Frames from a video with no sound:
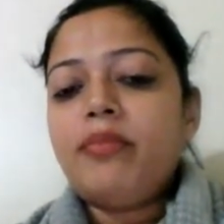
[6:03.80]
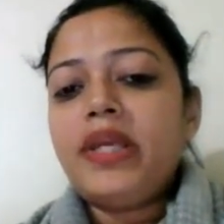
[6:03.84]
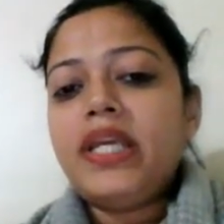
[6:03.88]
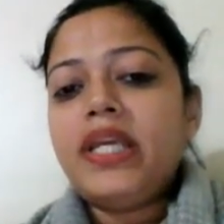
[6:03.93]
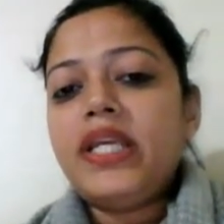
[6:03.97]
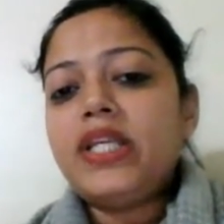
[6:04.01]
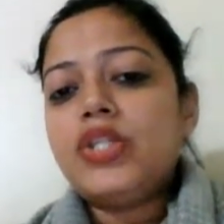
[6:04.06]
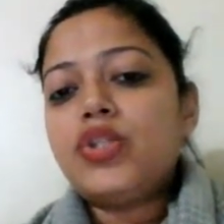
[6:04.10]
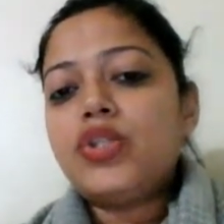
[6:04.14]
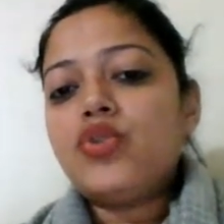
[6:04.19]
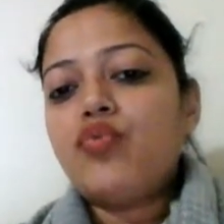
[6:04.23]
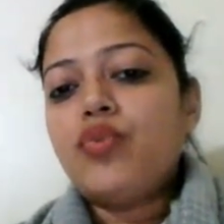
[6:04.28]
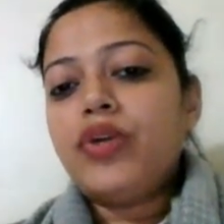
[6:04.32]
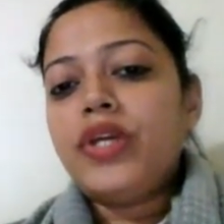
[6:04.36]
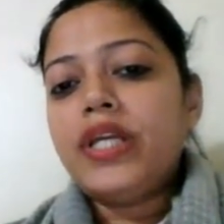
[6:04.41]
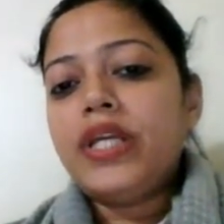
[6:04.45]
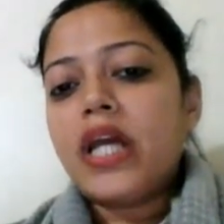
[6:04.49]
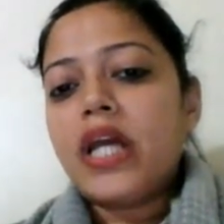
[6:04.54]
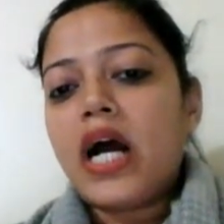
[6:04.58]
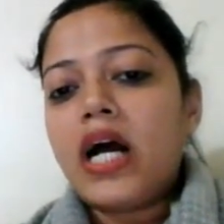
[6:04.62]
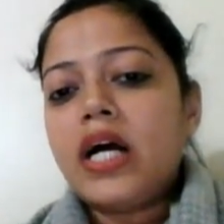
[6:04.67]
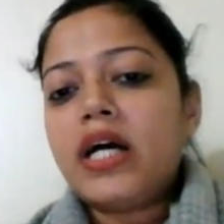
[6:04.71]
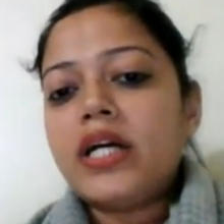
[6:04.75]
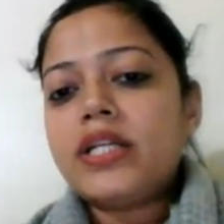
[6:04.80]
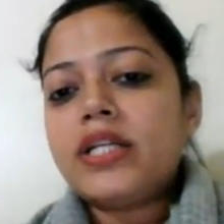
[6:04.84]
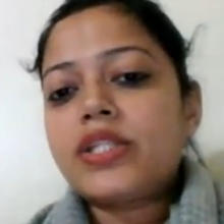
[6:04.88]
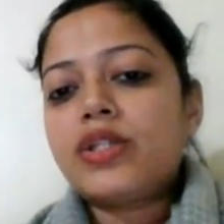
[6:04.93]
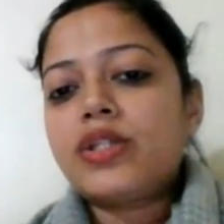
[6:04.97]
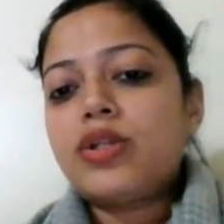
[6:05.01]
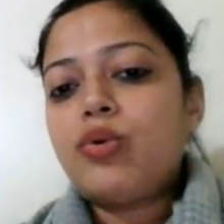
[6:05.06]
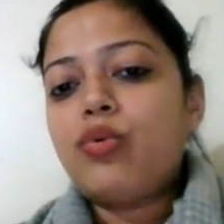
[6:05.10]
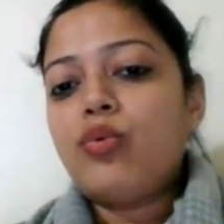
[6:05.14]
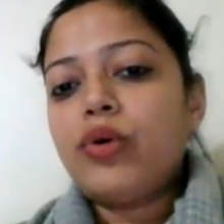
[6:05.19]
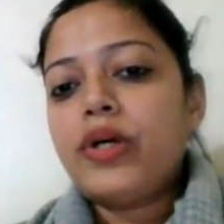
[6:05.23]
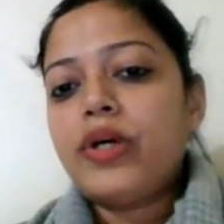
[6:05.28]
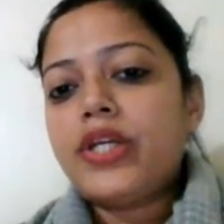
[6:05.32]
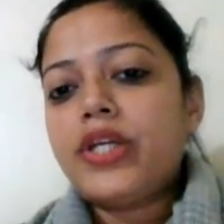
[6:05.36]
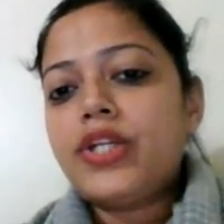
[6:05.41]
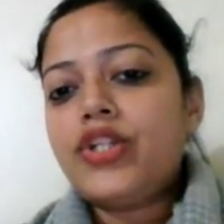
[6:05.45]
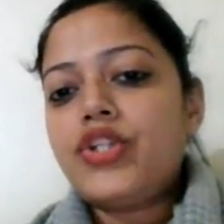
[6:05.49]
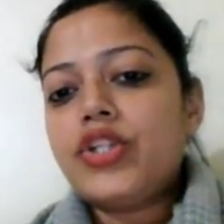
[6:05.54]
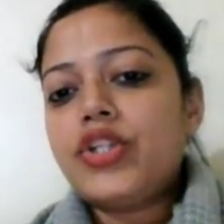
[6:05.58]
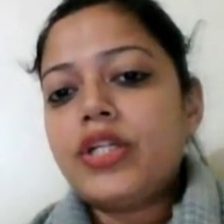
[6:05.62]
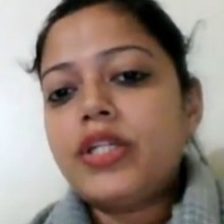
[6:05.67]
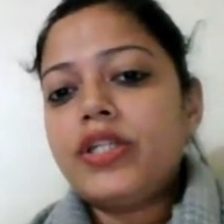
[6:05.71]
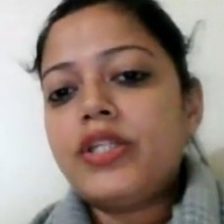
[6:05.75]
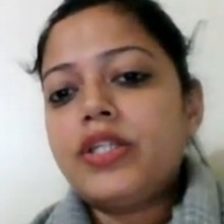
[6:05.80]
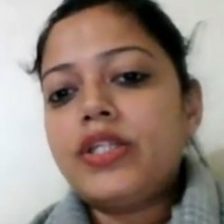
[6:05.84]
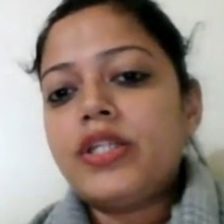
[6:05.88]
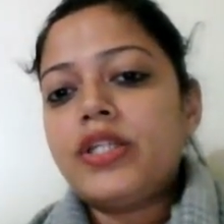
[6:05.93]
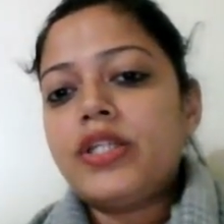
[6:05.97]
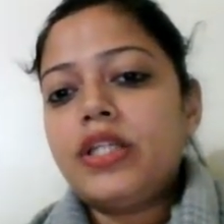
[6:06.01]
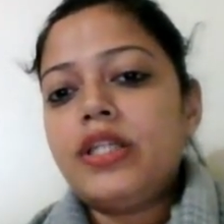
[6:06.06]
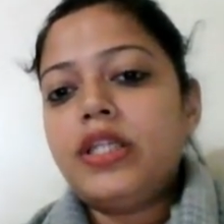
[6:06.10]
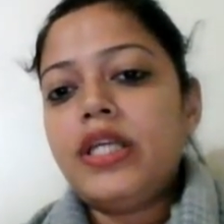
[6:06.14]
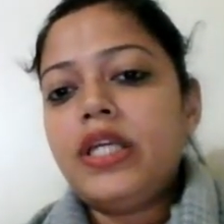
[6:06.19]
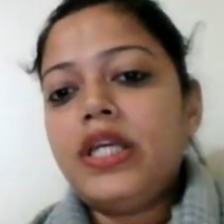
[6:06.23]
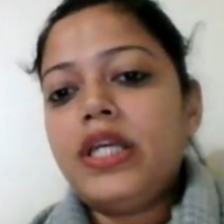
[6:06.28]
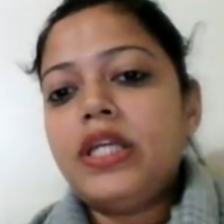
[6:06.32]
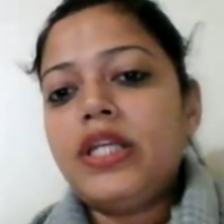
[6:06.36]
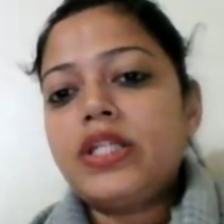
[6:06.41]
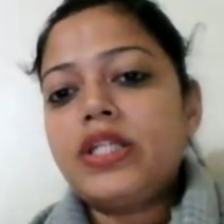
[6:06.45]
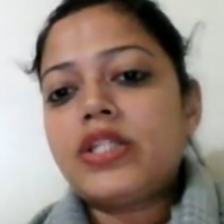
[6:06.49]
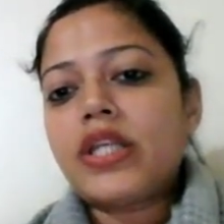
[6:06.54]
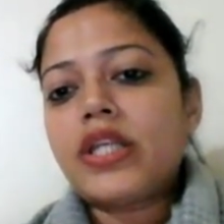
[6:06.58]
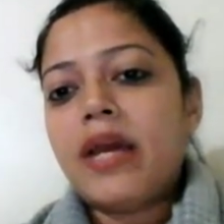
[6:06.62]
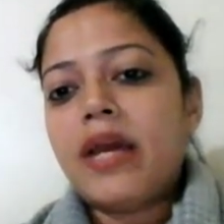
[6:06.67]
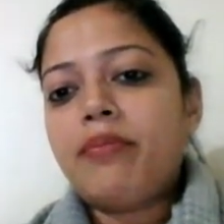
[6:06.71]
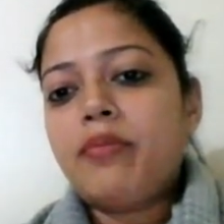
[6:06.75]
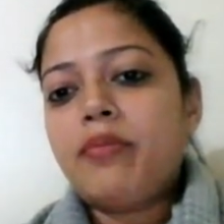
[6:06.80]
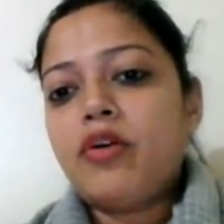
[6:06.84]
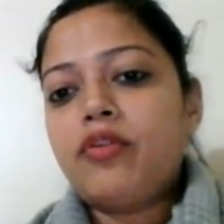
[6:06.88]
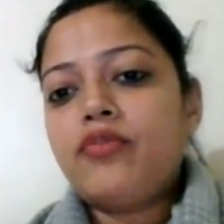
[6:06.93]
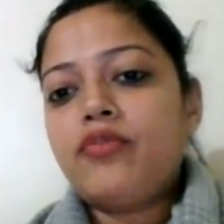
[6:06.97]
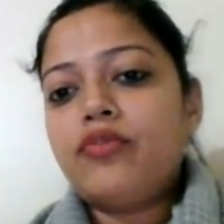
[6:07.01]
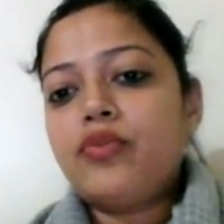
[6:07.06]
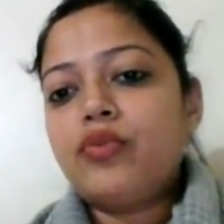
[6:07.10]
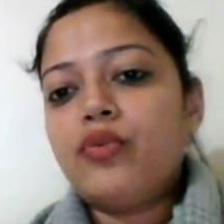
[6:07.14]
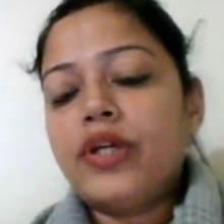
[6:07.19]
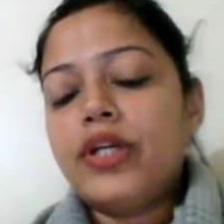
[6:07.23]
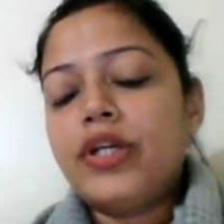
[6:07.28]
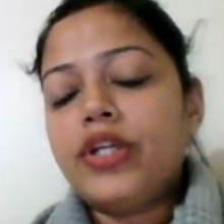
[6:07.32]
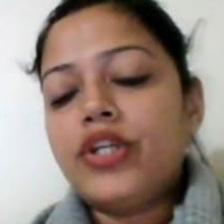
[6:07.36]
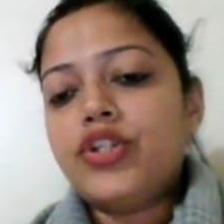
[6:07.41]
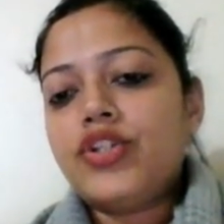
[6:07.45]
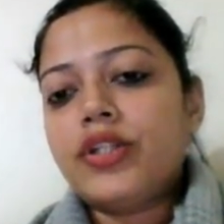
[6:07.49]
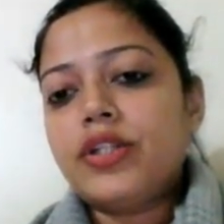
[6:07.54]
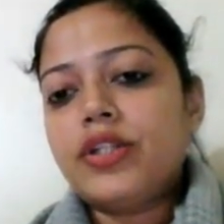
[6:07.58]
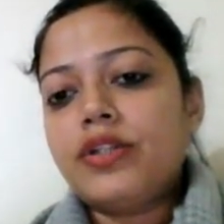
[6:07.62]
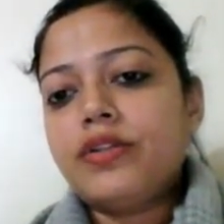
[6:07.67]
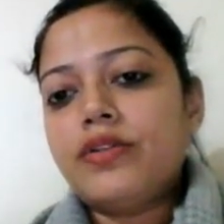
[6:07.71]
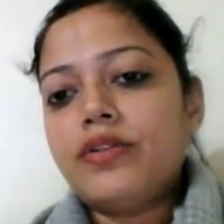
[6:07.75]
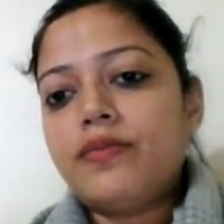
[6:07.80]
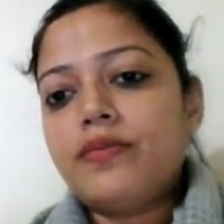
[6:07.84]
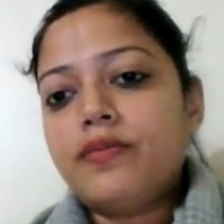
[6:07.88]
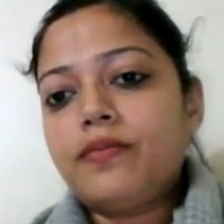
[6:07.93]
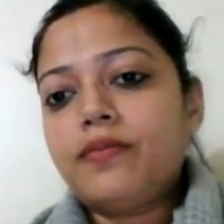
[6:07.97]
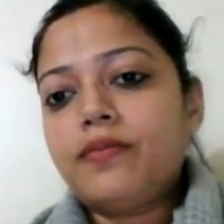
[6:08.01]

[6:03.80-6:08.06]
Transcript: means we ask questions in these type of questions.